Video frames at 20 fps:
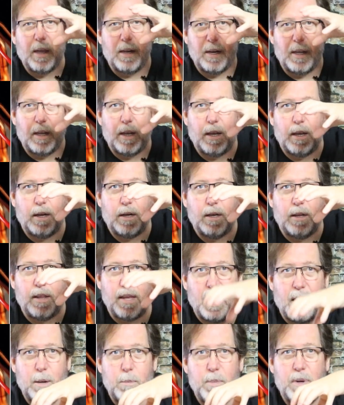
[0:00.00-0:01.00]
and then
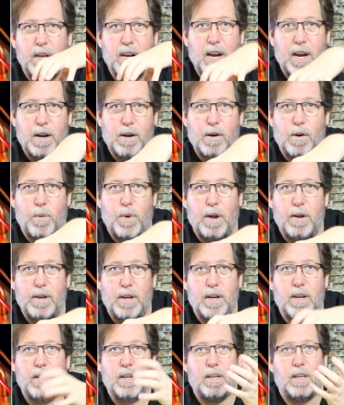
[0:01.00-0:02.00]
the ambient air
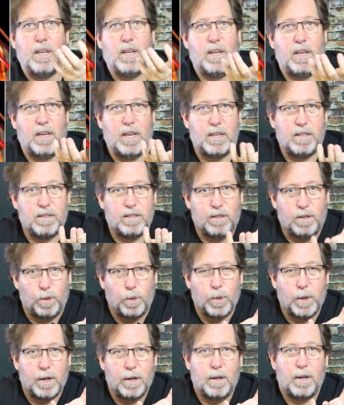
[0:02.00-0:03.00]
around it gets
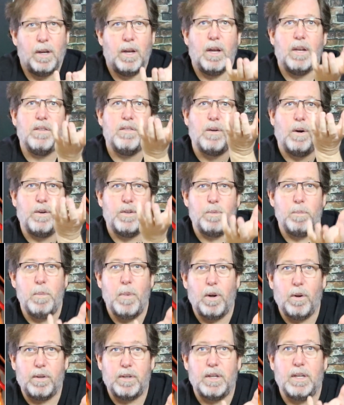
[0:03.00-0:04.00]
to it, starts
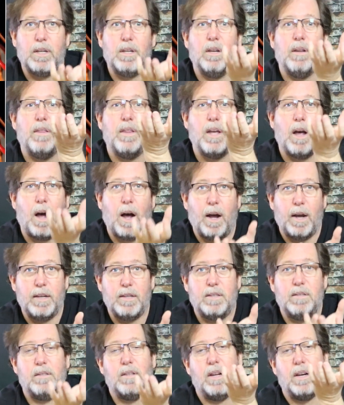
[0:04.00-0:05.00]
melting the
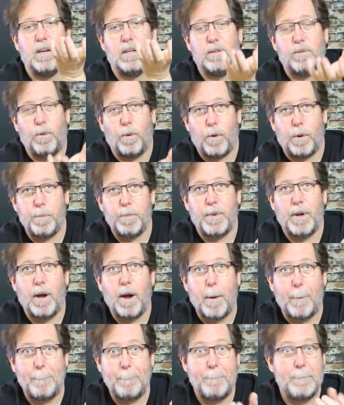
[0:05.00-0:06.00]
ice that it's warmed
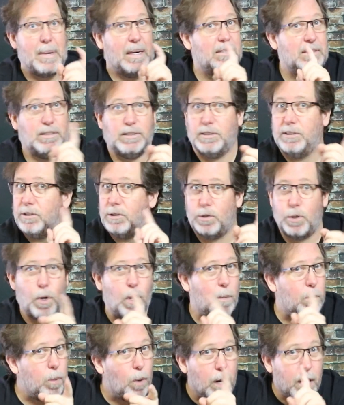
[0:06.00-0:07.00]
up.
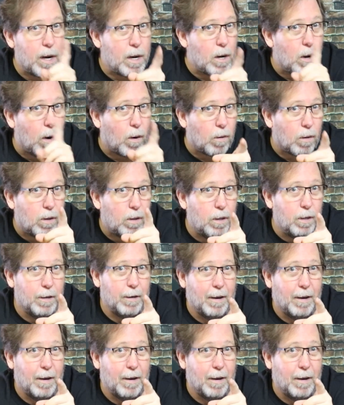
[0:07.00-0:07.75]
No bueno,